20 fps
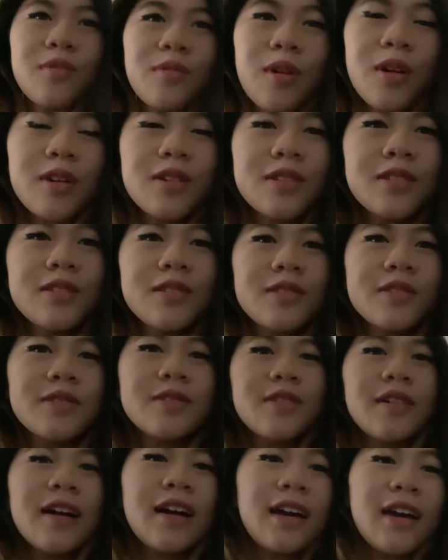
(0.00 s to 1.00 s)
work to
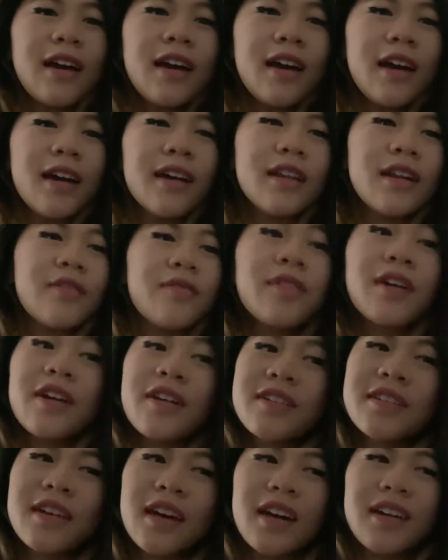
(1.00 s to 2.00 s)
do and I'm very
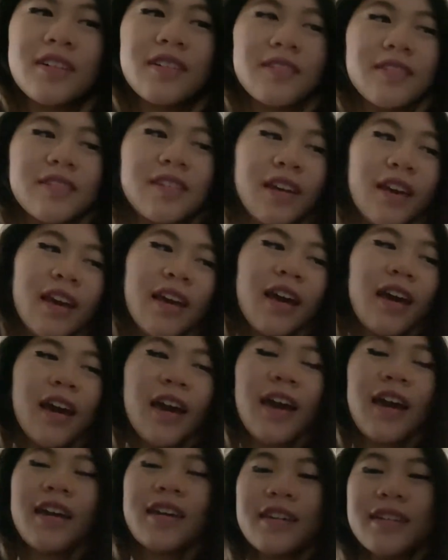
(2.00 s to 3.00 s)
tired
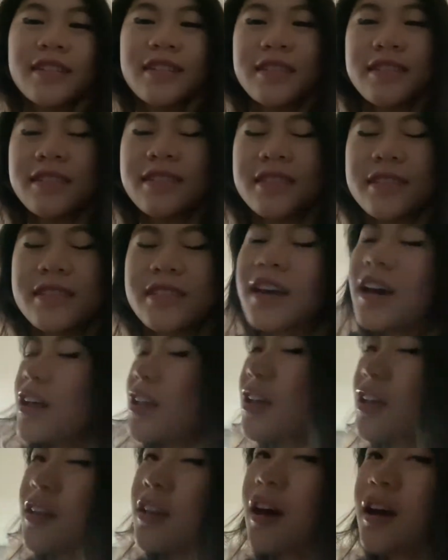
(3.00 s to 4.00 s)
and just
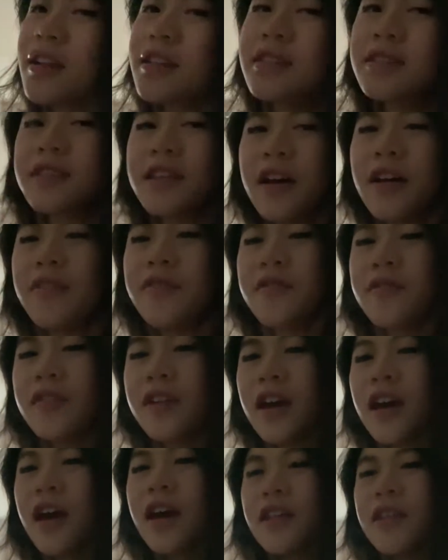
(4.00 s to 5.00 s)
a lot of stuff
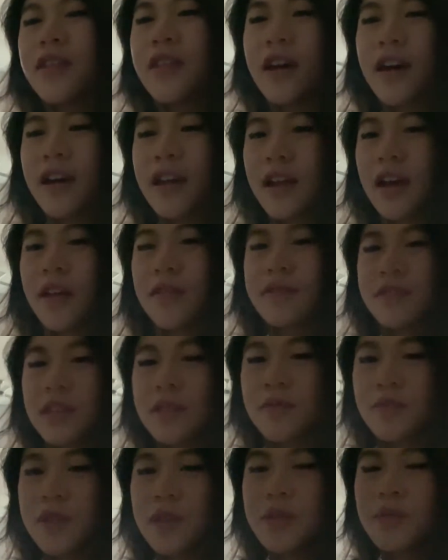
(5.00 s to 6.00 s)
that I was
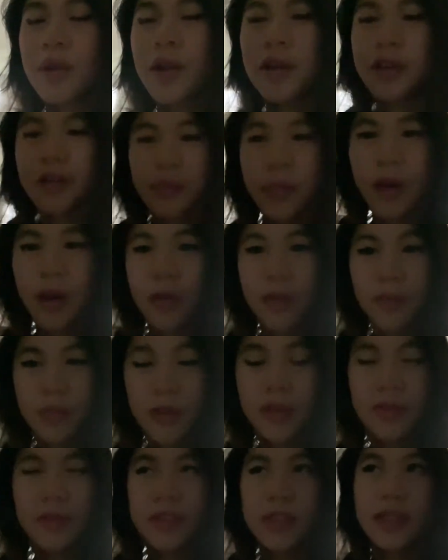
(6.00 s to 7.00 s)
like really worried about
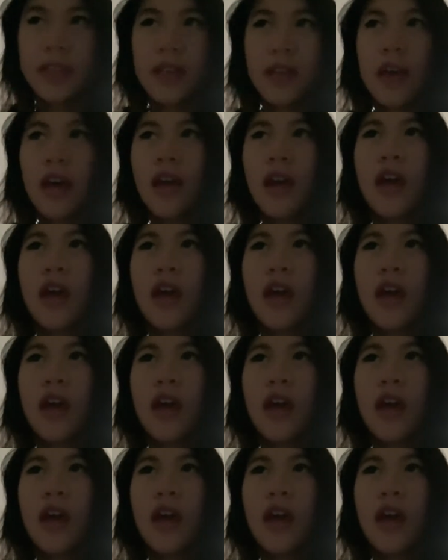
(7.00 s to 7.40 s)
previously.